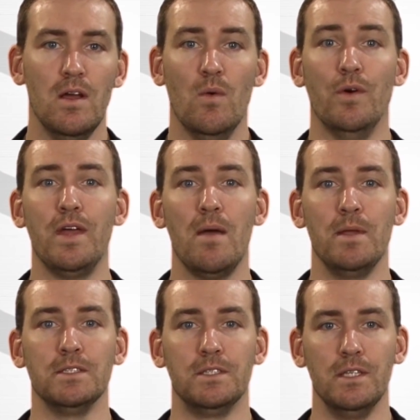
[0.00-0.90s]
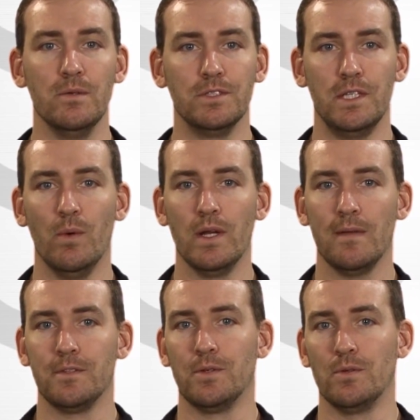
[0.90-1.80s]
What that means to you is that you won't
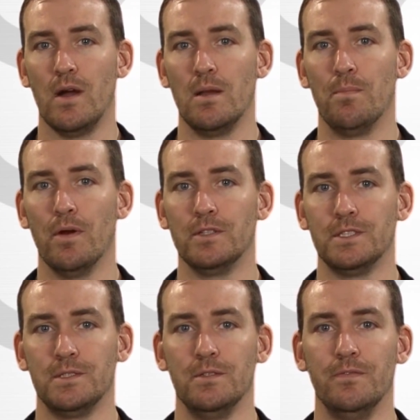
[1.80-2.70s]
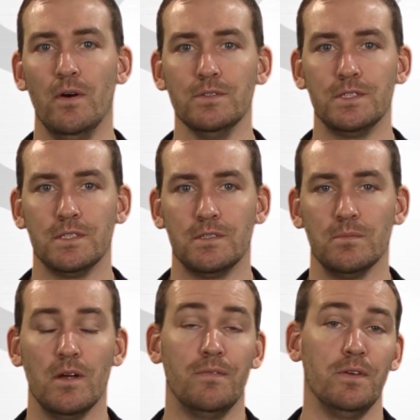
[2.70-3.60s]
have to turn around and purchase a new phone
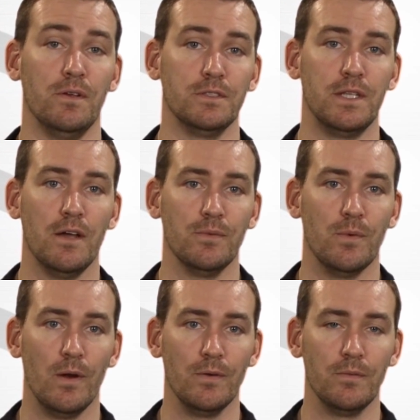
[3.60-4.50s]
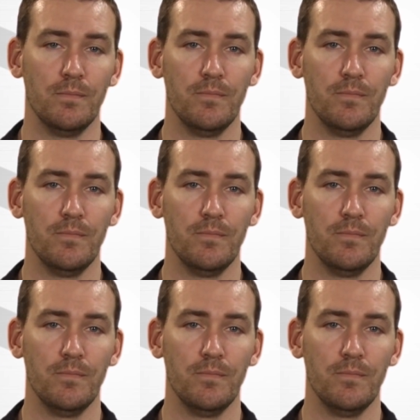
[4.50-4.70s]
system a few years down the road.